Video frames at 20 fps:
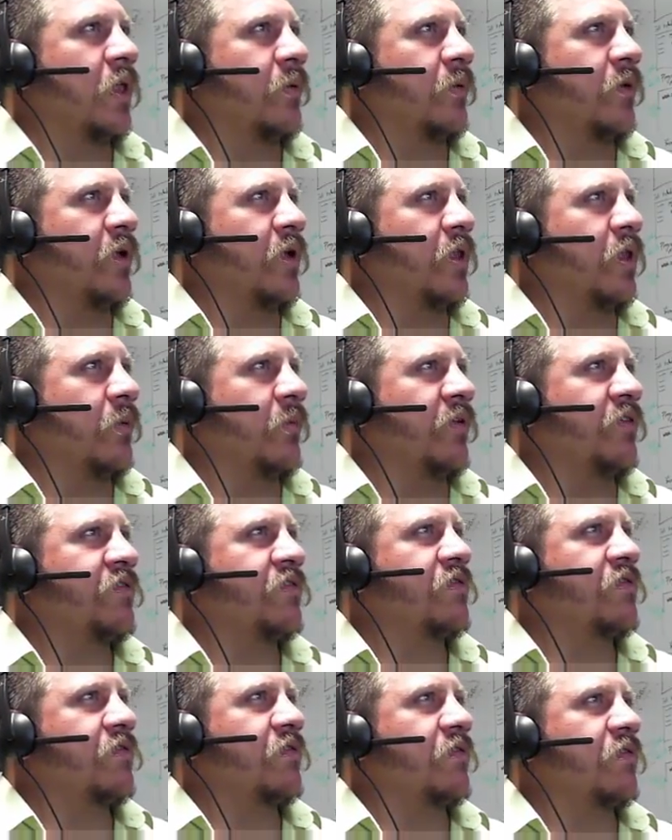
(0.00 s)
let me
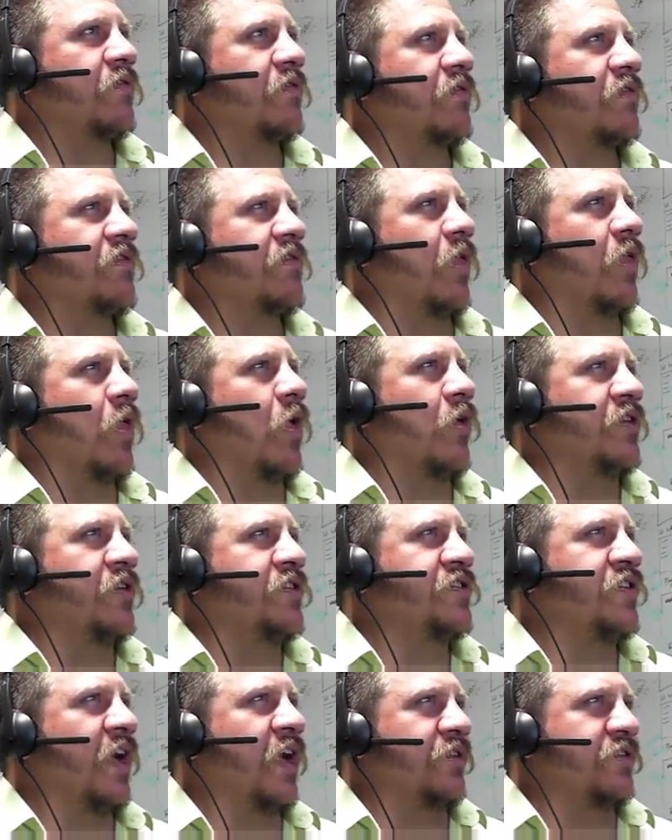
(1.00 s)
slow the
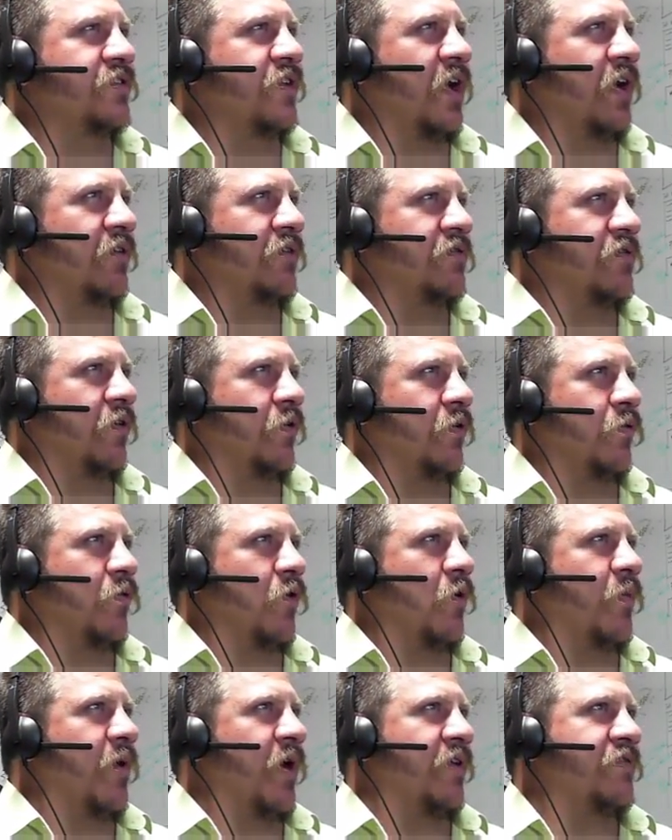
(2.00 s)
change down so the
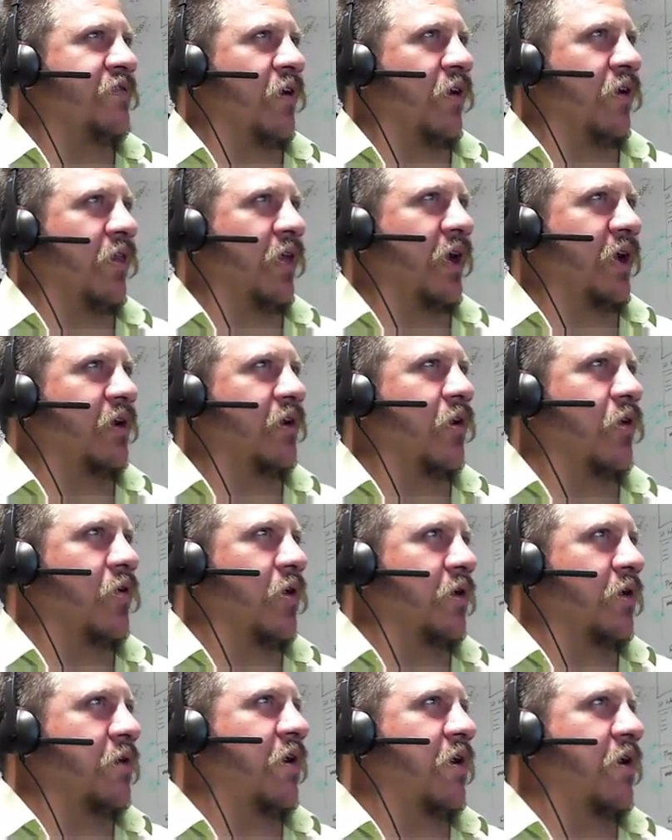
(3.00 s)
robots aren't like
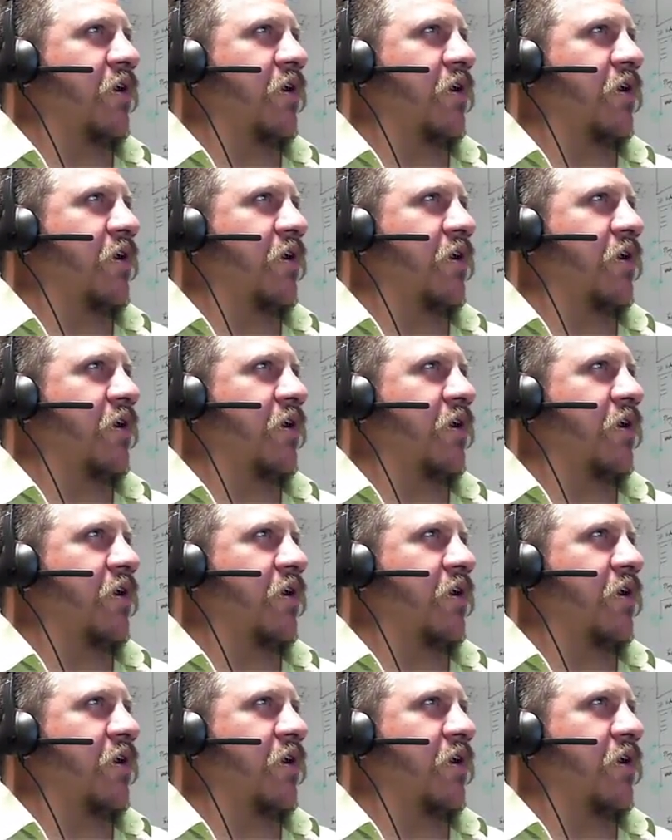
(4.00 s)
going